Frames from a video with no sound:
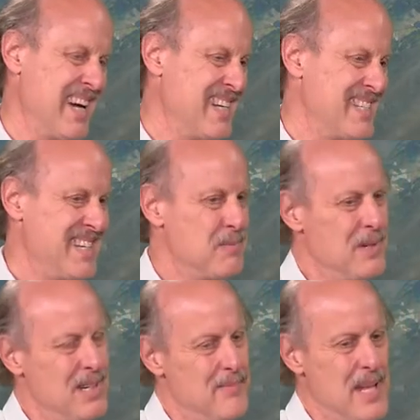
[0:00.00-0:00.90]
I just said,
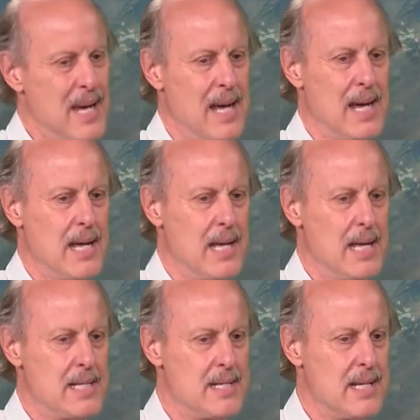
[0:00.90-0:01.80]
well,
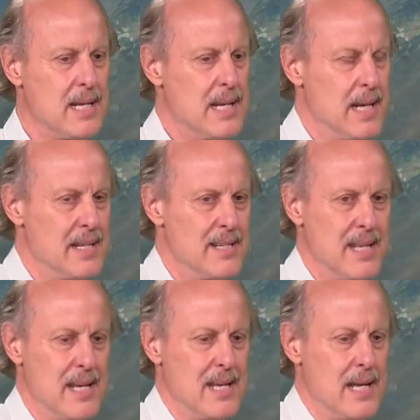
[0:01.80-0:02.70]
it's
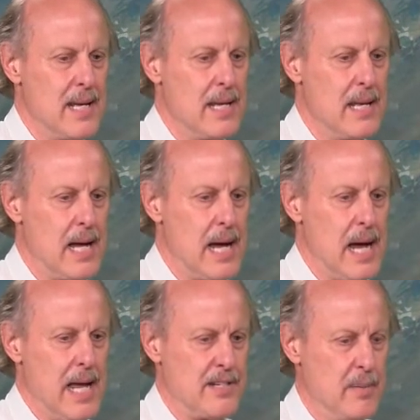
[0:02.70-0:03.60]
that
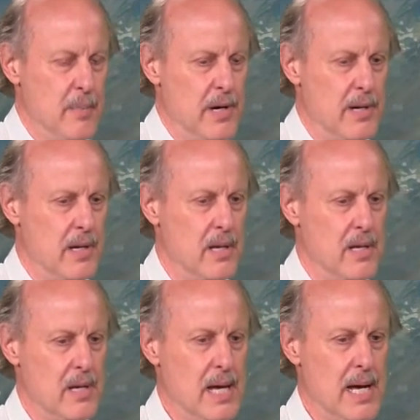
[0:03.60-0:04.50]
as an
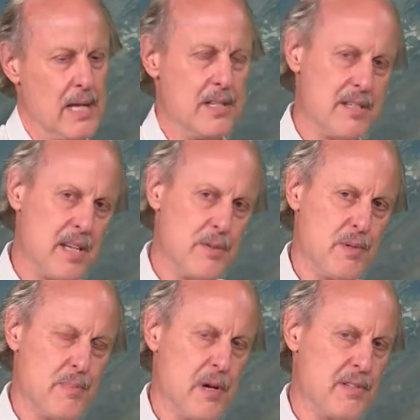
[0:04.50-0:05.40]
American, just such
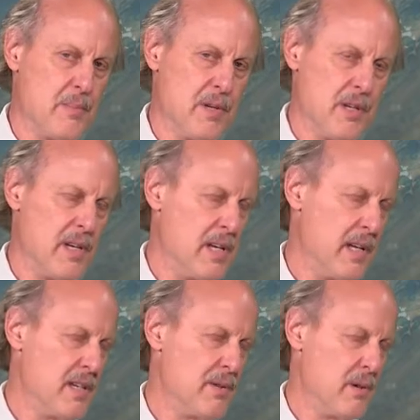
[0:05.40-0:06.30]
responsibility in the
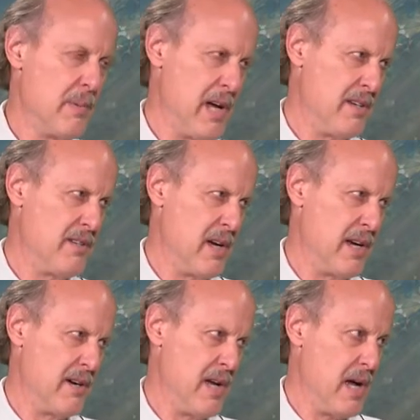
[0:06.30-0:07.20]
Israel-Palestine
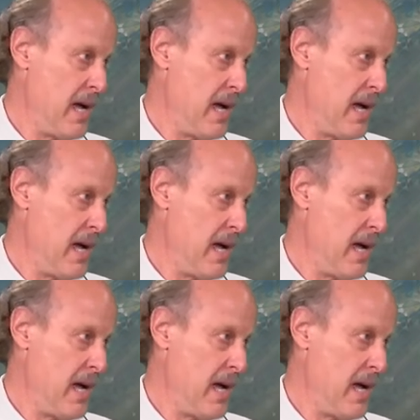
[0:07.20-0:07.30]
area.